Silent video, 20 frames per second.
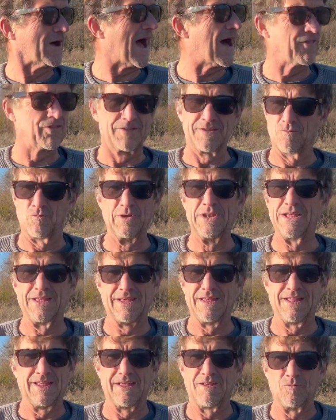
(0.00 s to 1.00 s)
How
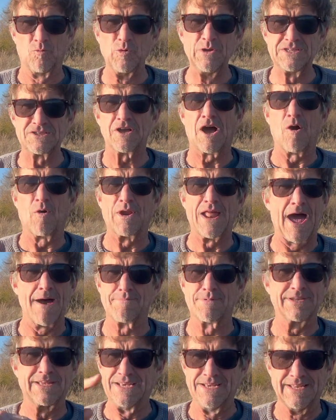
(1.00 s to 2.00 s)
we saw what
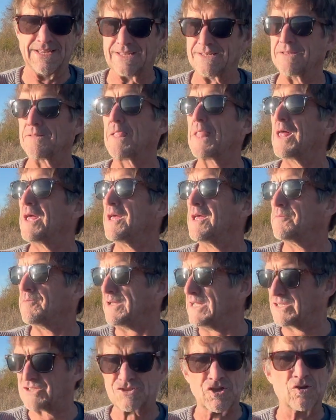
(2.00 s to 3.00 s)
happened. He didn't.
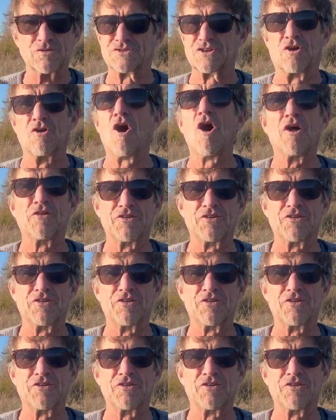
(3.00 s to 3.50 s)
He just knows they're all